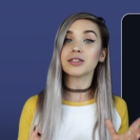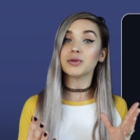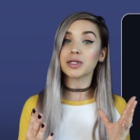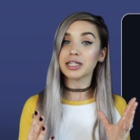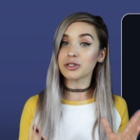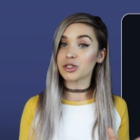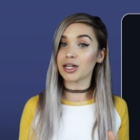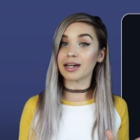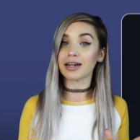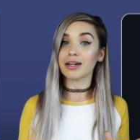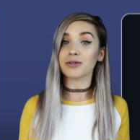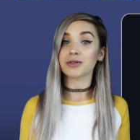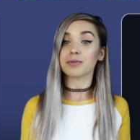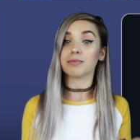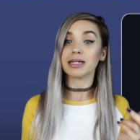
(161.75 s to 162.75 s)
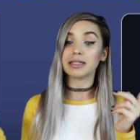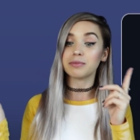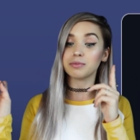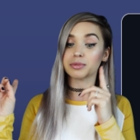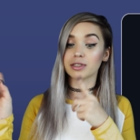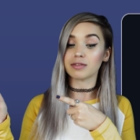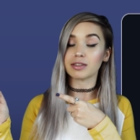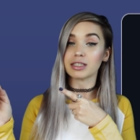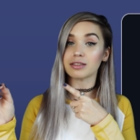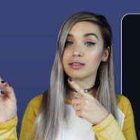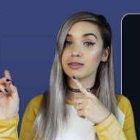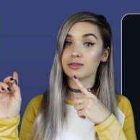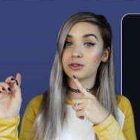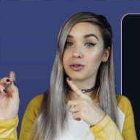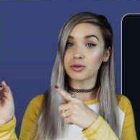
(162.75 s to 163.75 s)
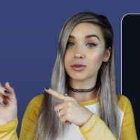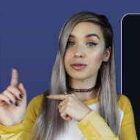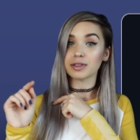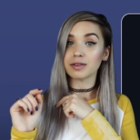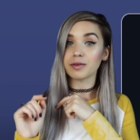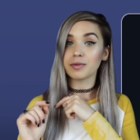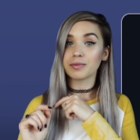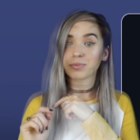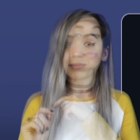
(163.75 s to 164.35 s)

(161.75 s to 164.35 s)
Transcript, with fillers: you can check out my previous tutorial.